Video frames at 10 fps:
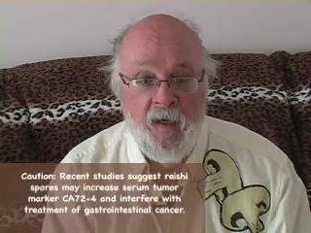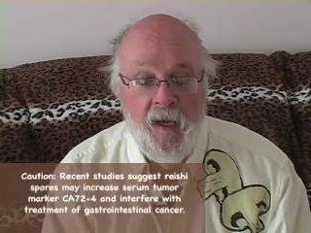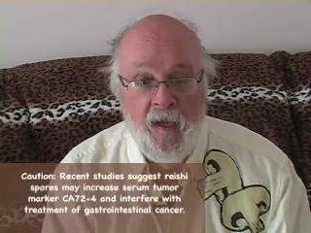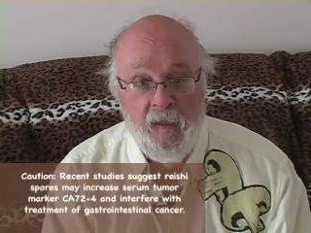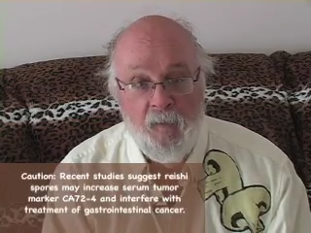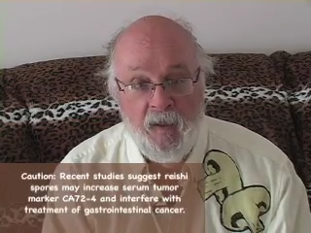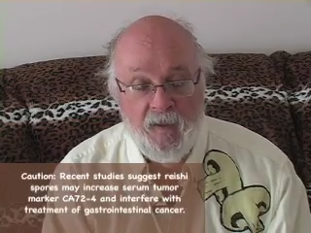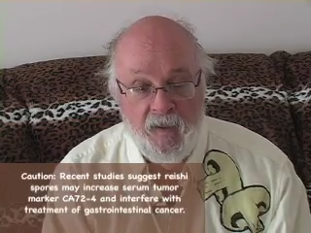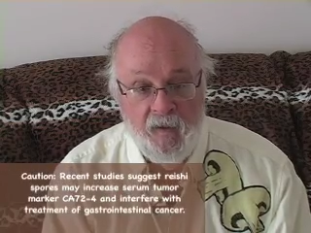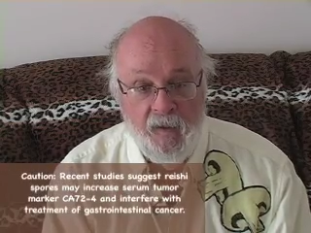and the
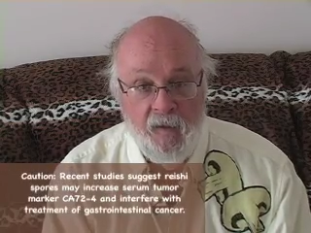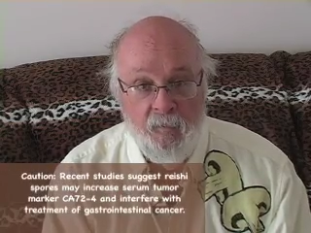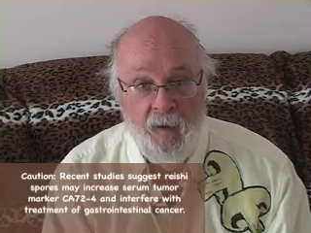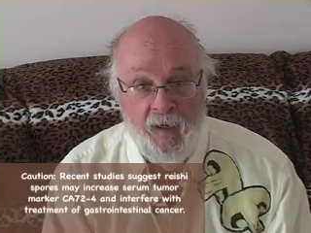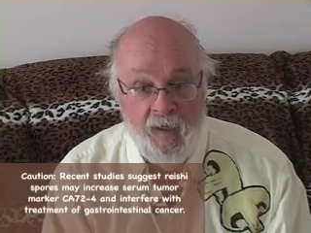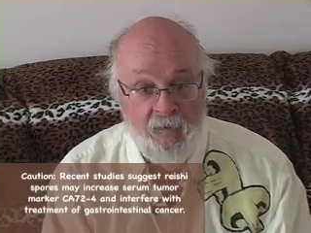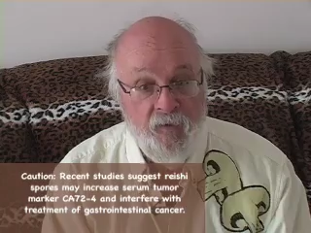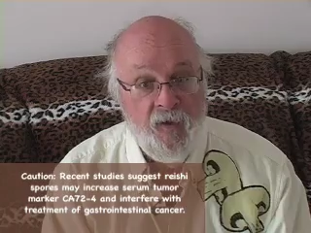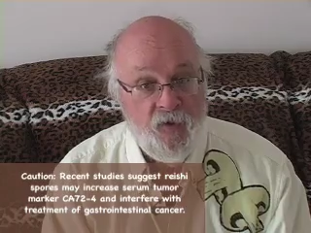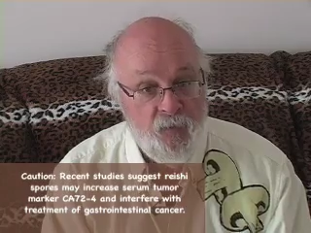mycelium and
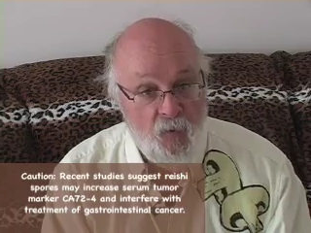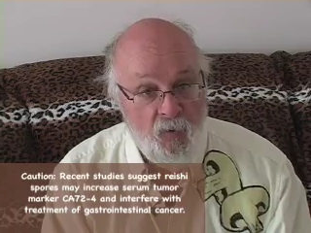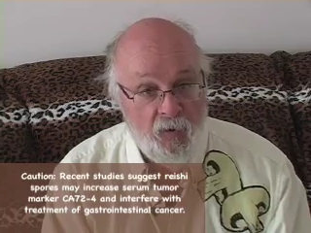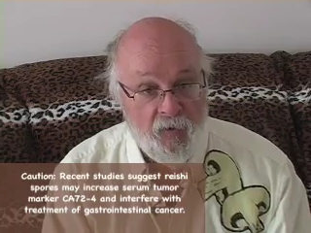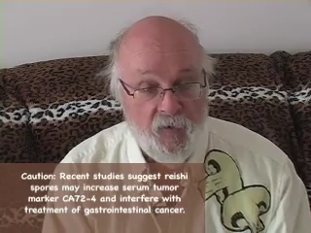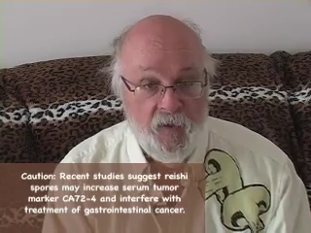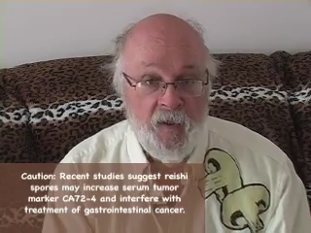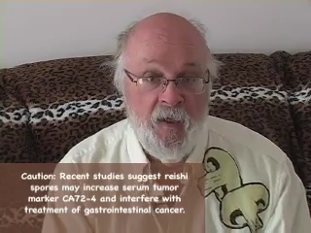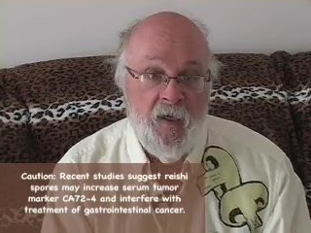even the spores.